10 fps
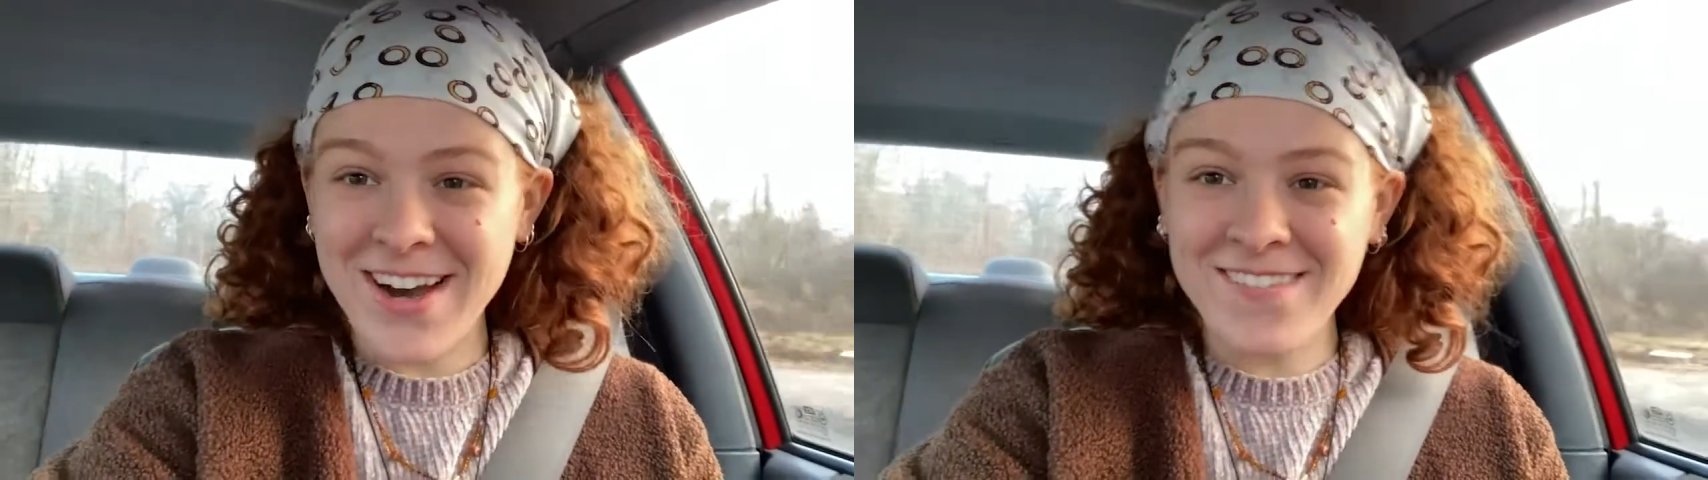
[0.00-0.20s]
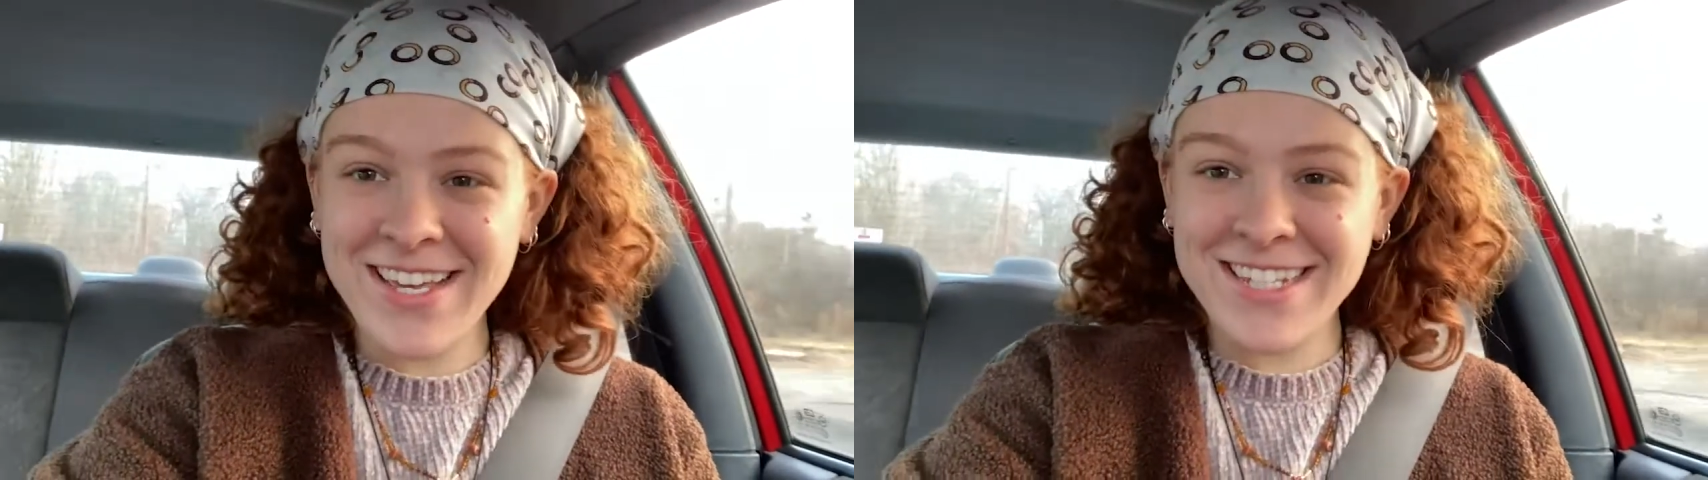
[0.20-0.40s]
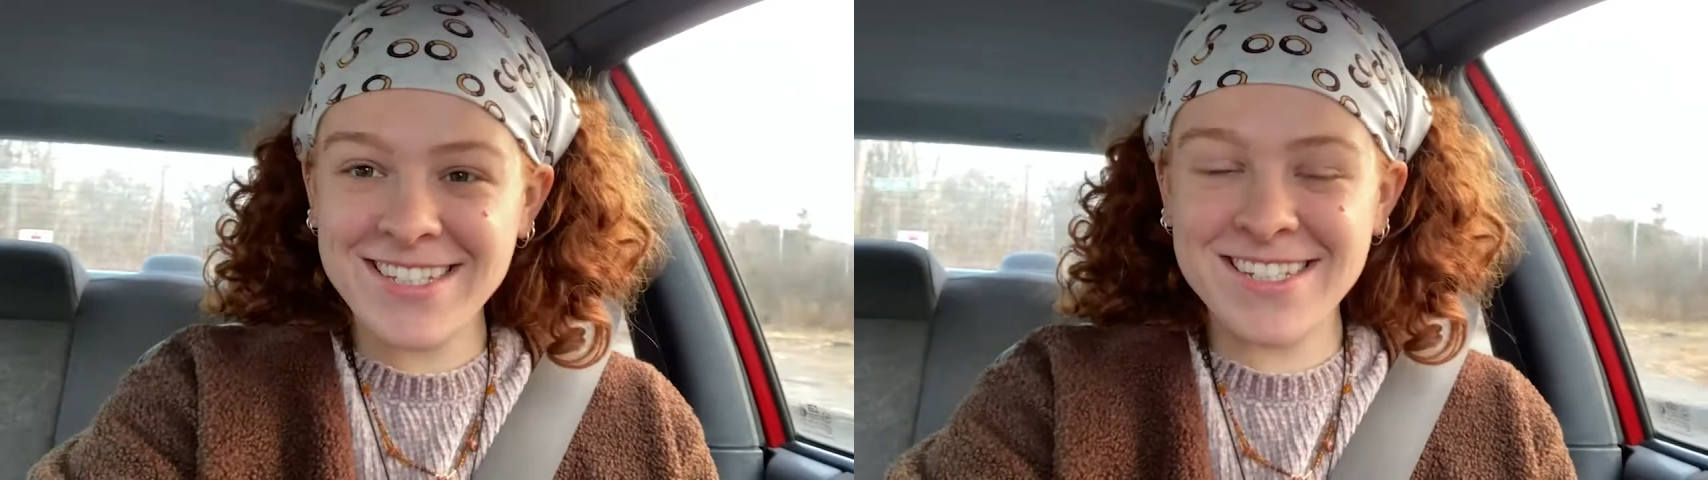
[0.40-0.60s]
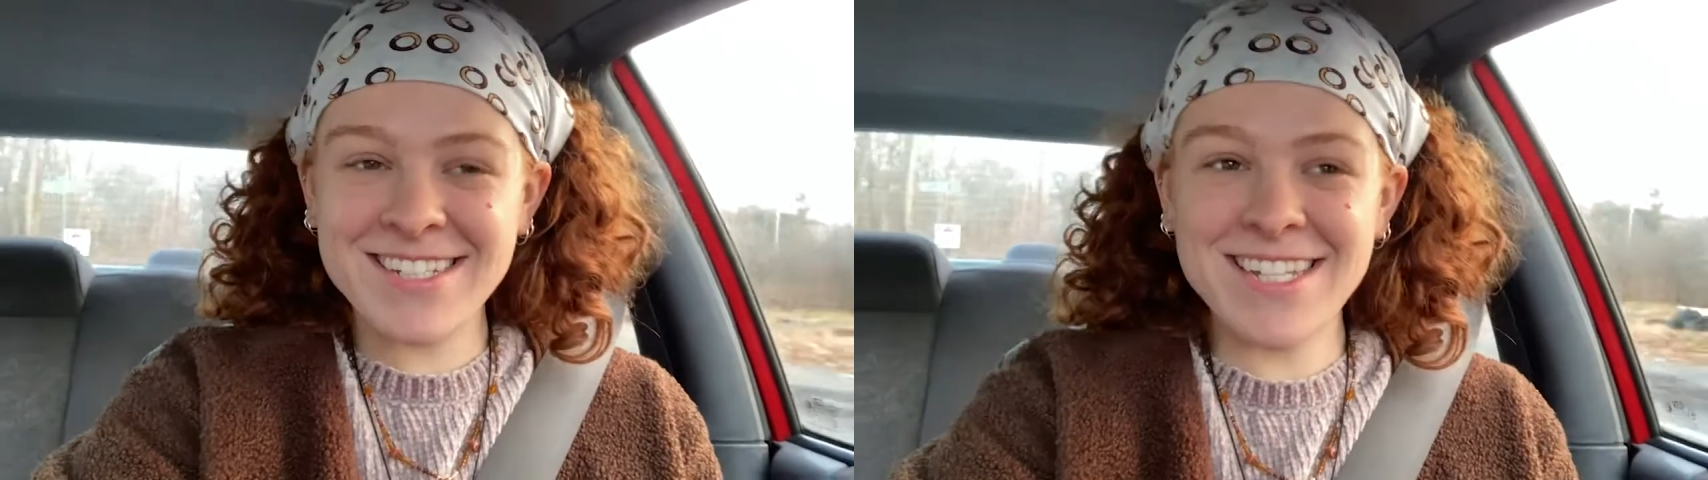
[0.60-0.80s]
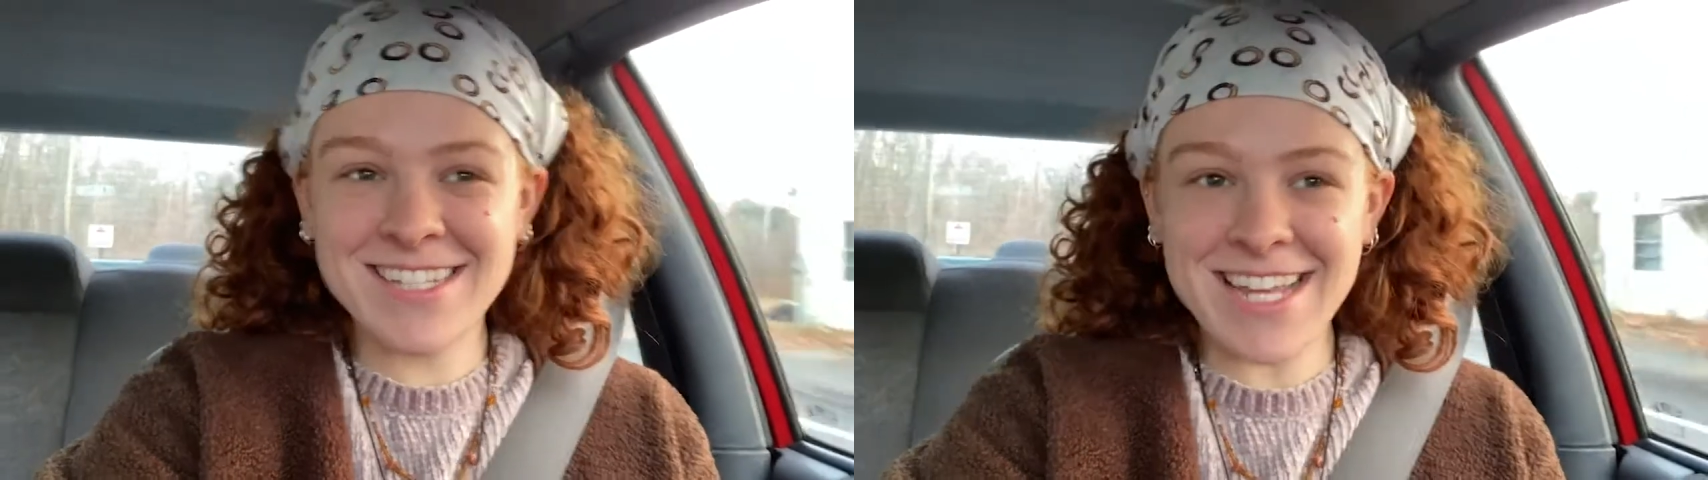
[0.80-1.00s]
office
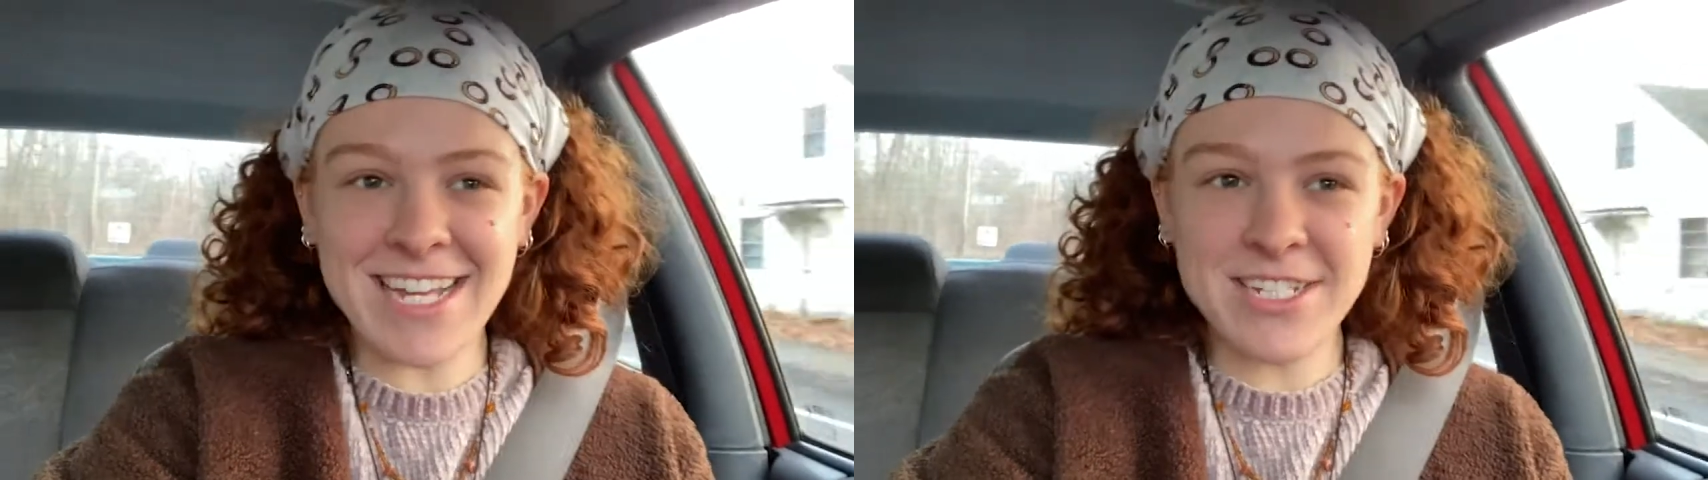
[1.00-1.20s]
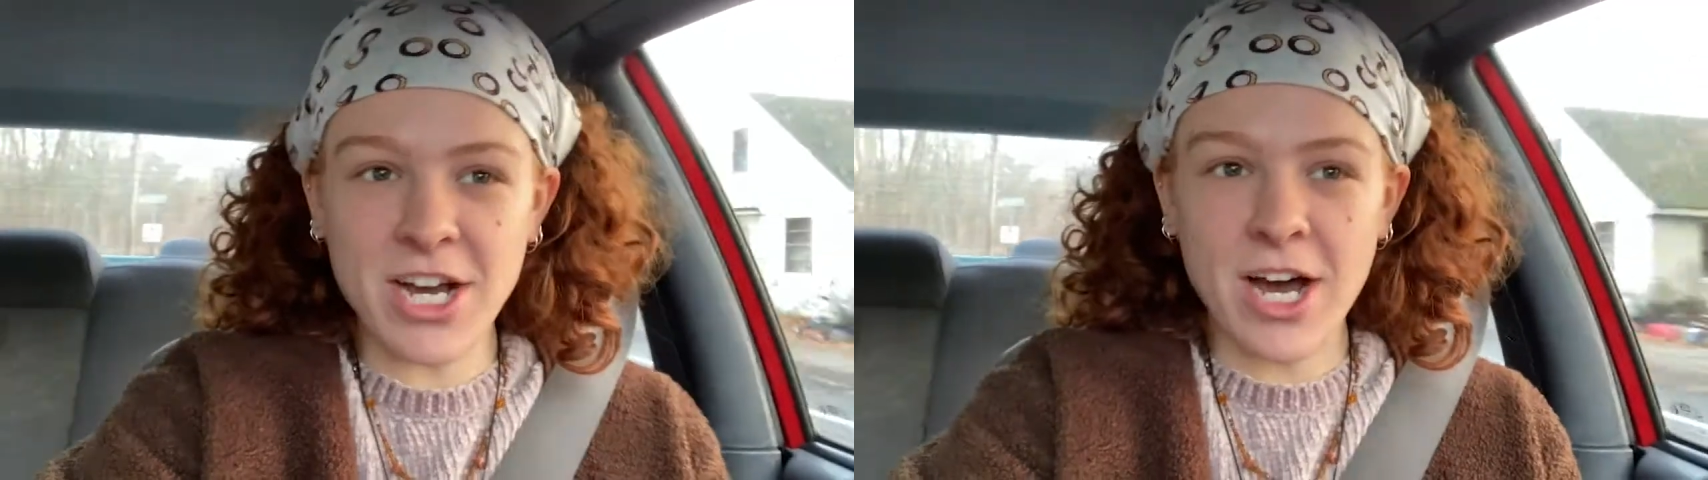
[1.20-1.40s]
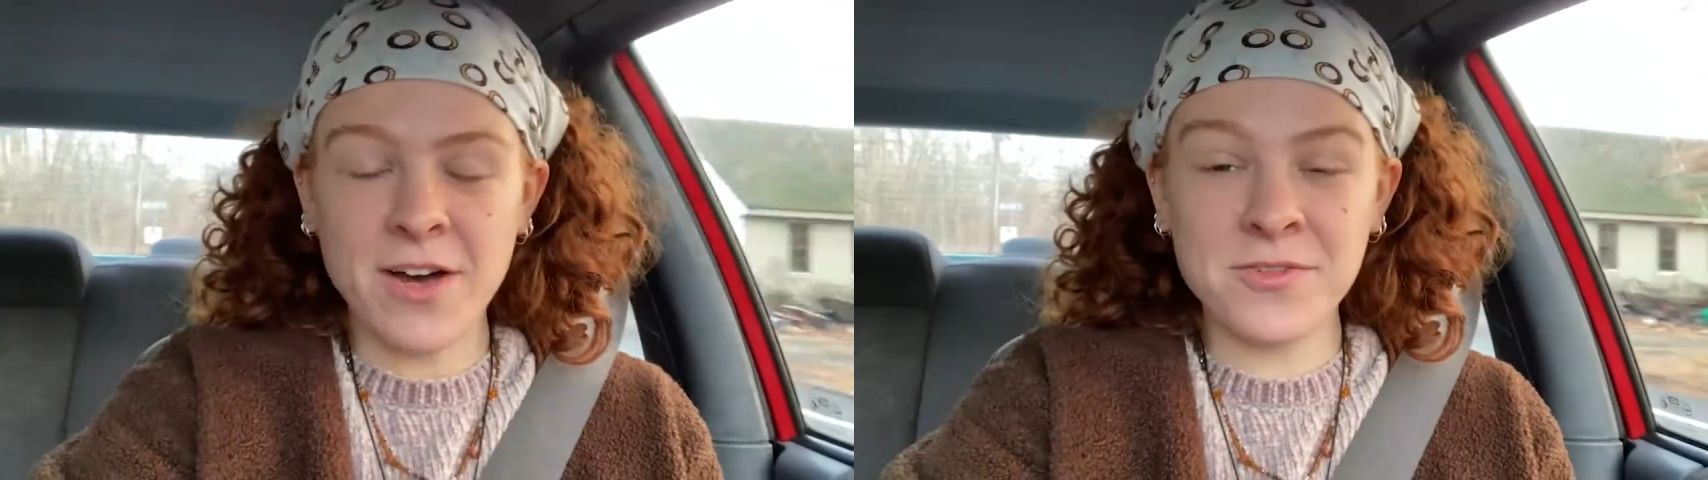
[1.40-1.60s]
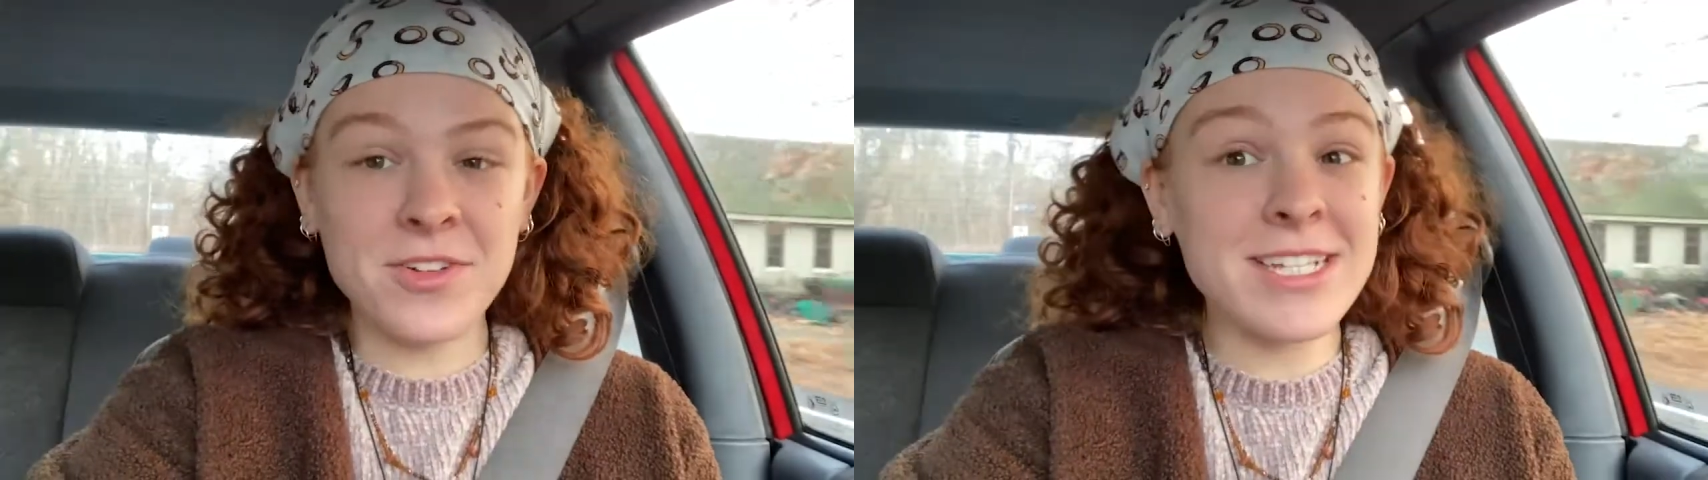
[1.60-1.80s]
to send off